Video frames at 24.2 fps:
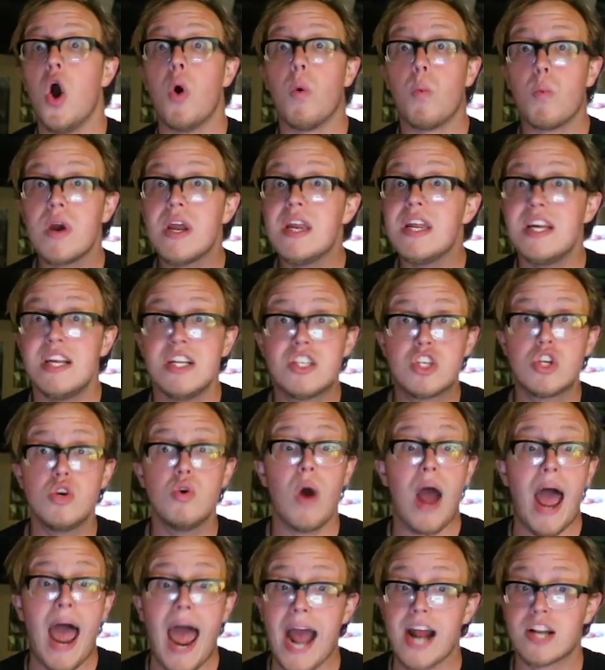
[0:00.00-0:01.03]
We need
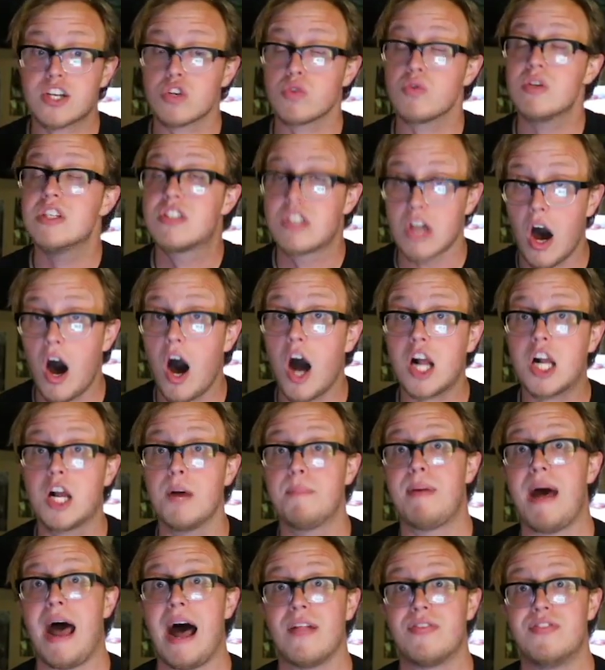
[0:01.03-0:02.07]
to actually talk
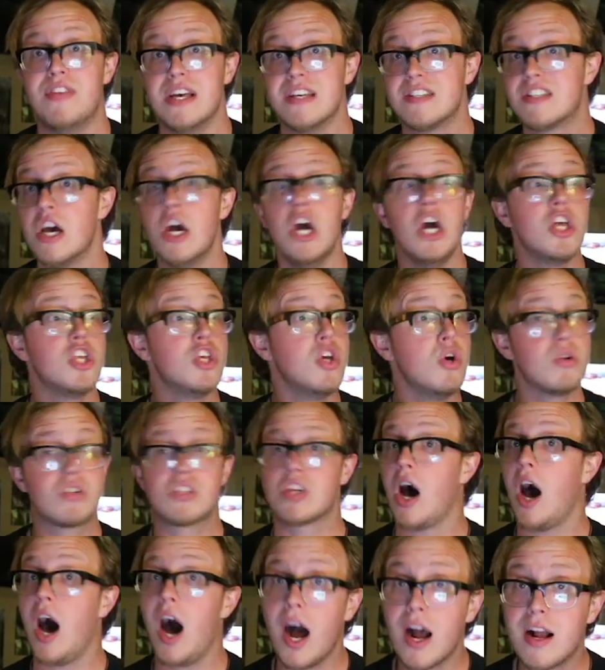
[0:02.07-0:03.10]
about this. You
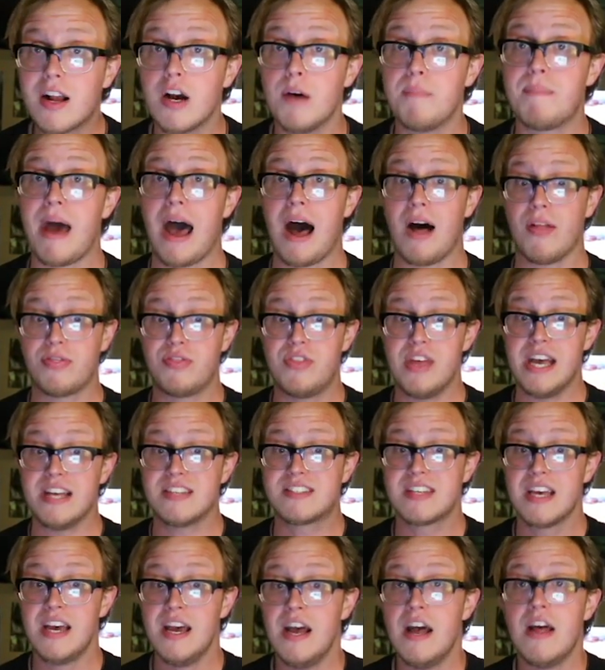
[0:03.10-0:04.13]
talk about
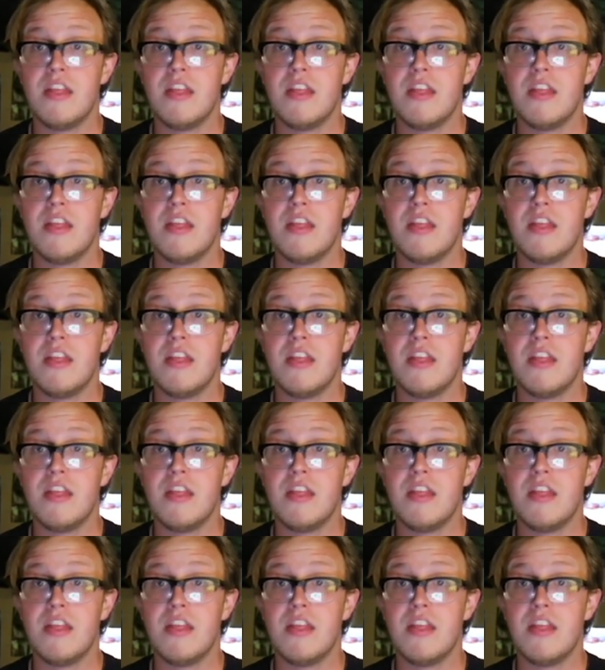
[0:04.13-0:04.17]
this.